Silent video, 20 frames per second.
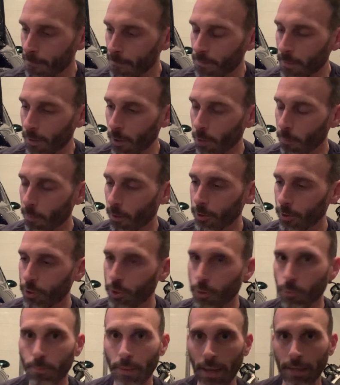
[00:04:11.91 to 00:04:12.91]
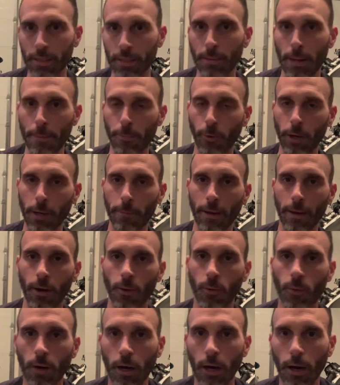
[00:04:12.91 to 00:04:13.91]
And the other part too, back to my point
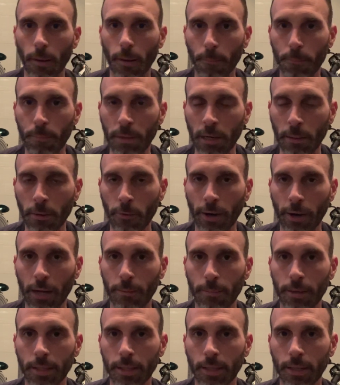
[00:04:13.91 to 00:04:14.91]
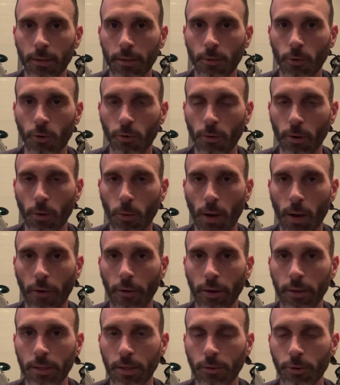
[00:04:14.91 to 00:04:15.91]
about BMW recommending or
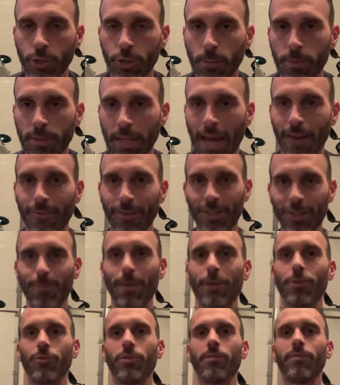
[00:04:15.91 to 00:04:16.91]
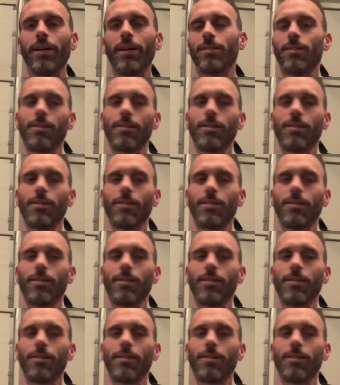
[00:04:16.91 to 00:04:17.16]
requiring dealerships to have this special device.